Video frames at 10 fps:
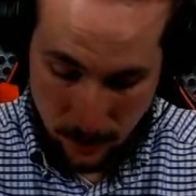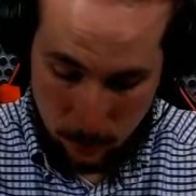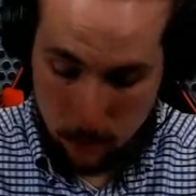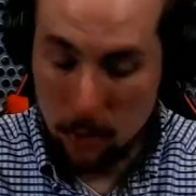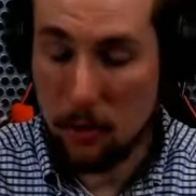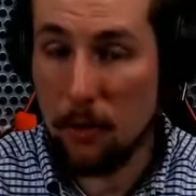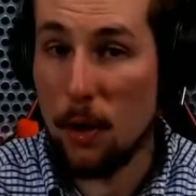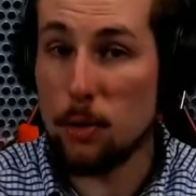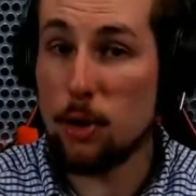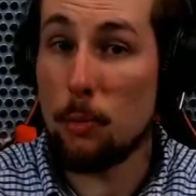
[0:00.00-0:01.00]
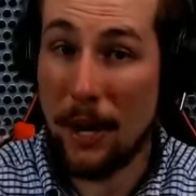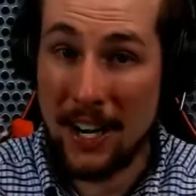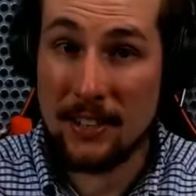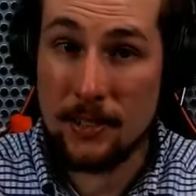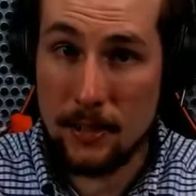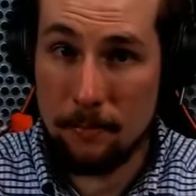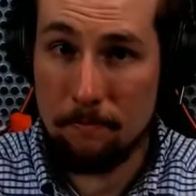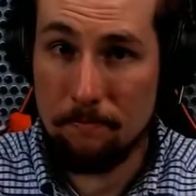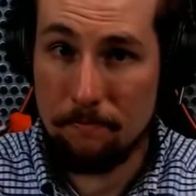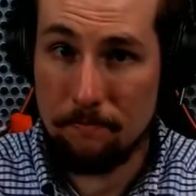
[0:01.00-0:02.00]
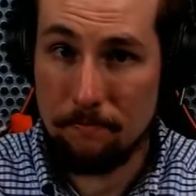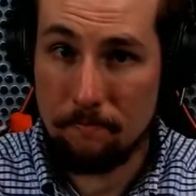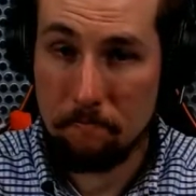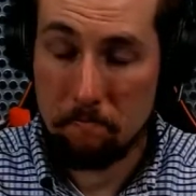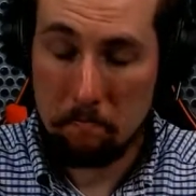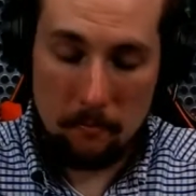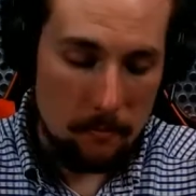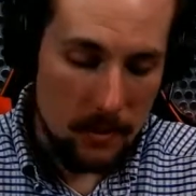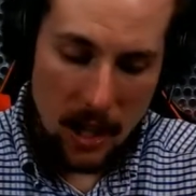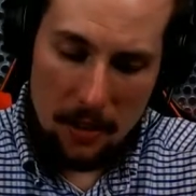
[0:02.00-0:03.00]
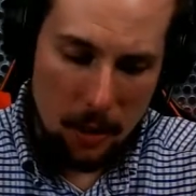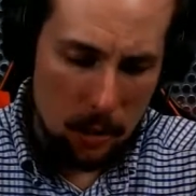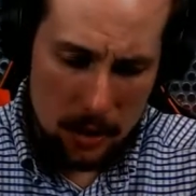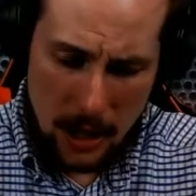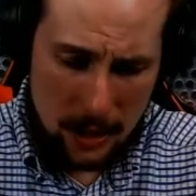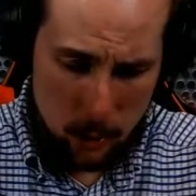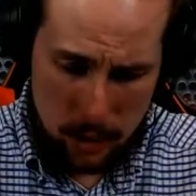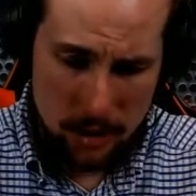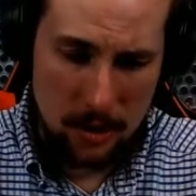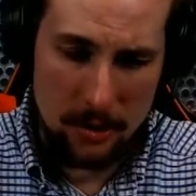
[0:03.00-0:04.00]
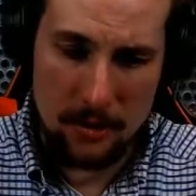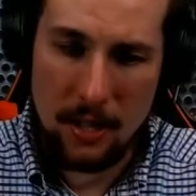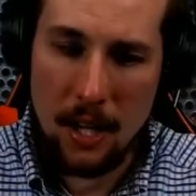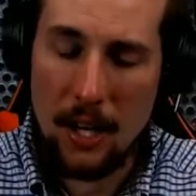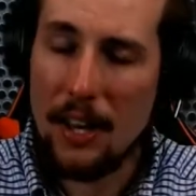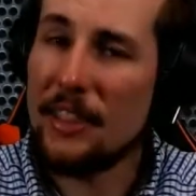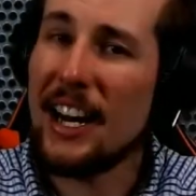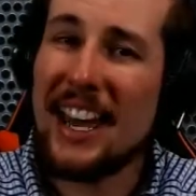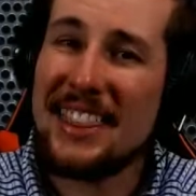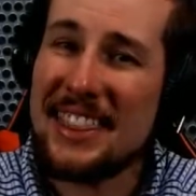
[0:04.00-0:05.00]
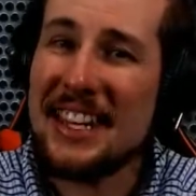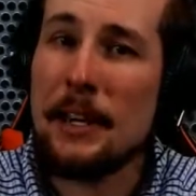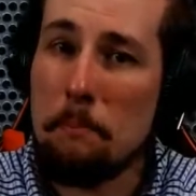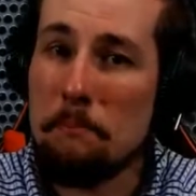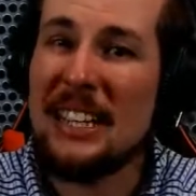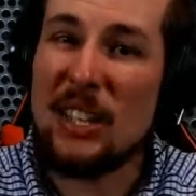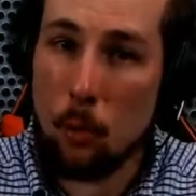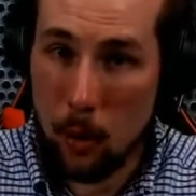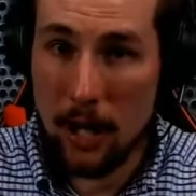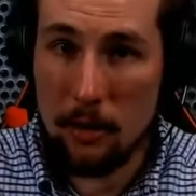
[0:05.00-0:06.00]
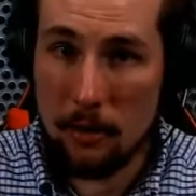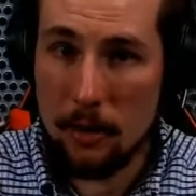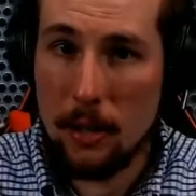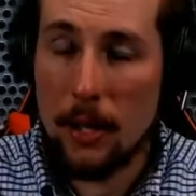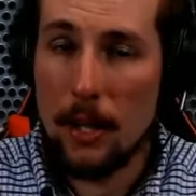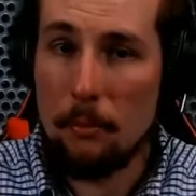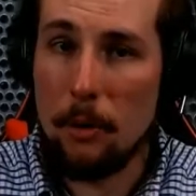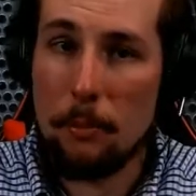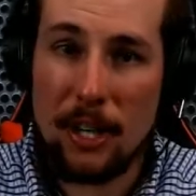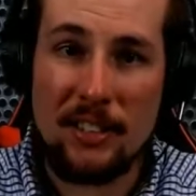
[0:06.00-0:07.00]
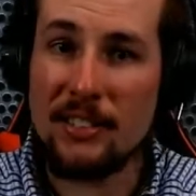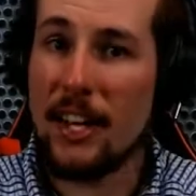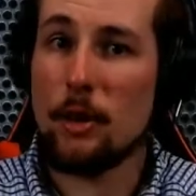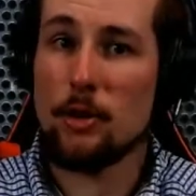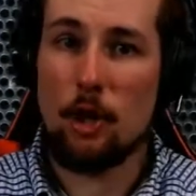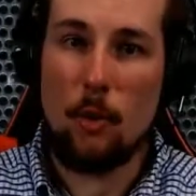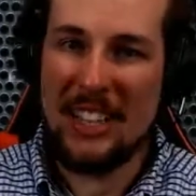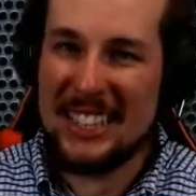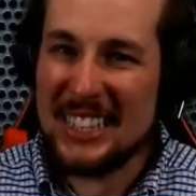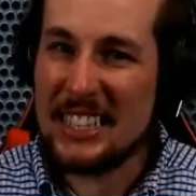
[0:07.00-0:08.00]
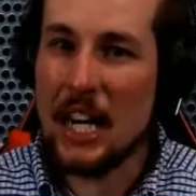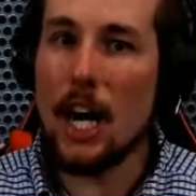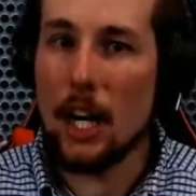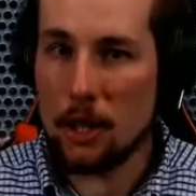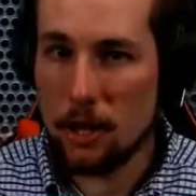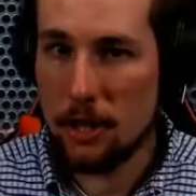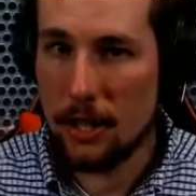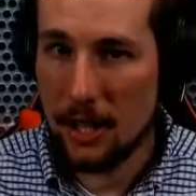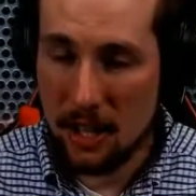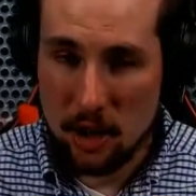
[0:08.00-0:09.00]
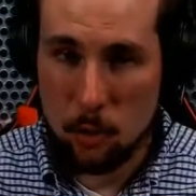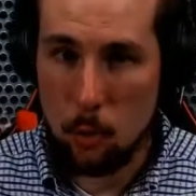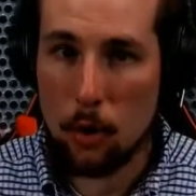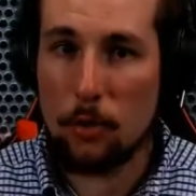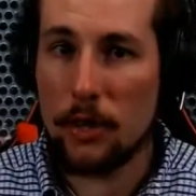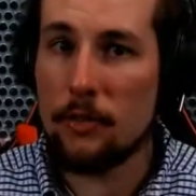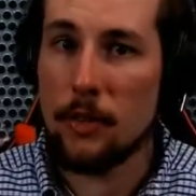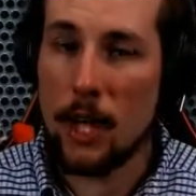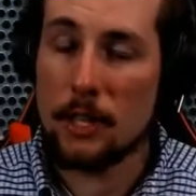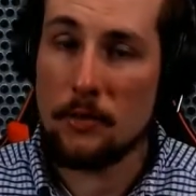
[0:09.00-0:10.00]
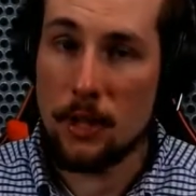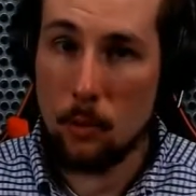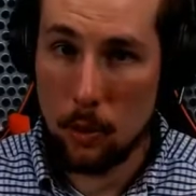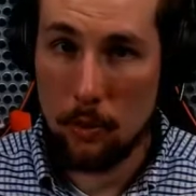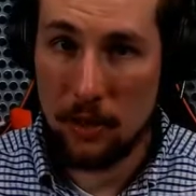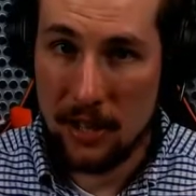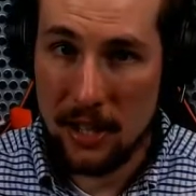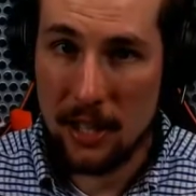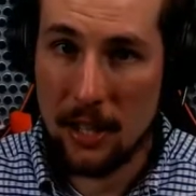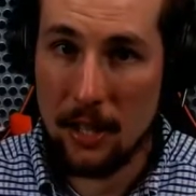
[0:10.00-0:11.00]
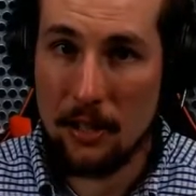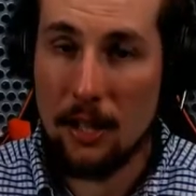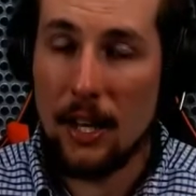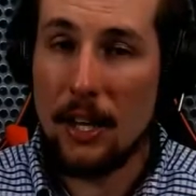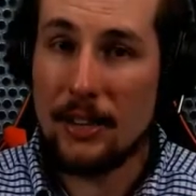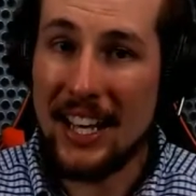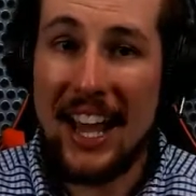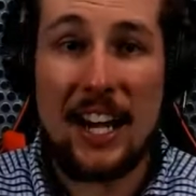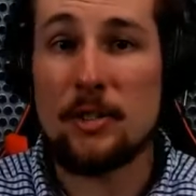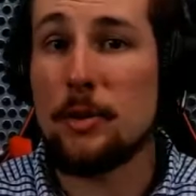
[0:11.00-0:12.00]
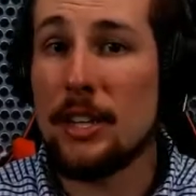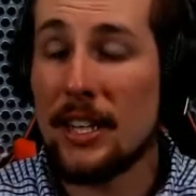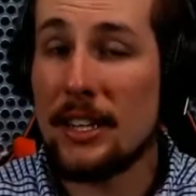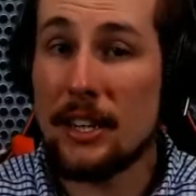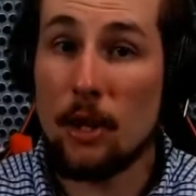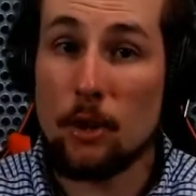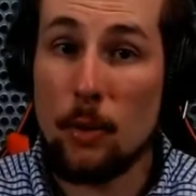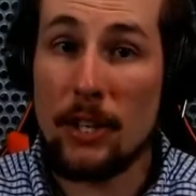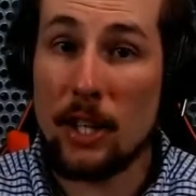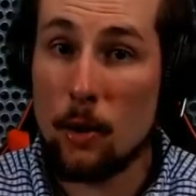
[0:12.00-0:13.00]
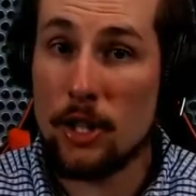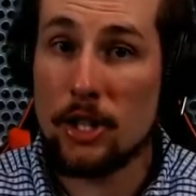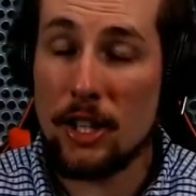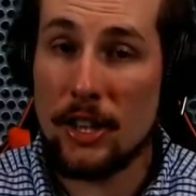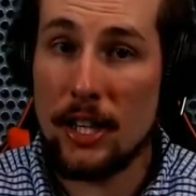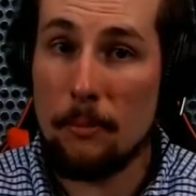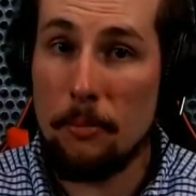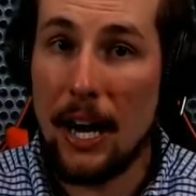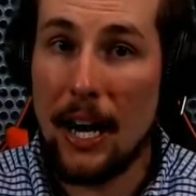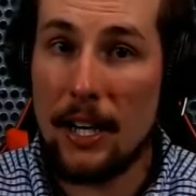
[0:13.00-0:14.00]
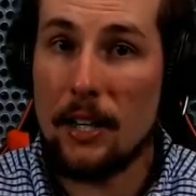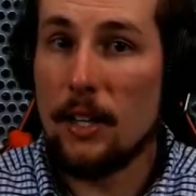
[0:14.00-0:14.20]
approve of those who practice them. There are a lot of Christians that I think mean well but because they are so ensconced in this worldly philosophy and worldly thinking, they actually think that they're doing the Christian thing by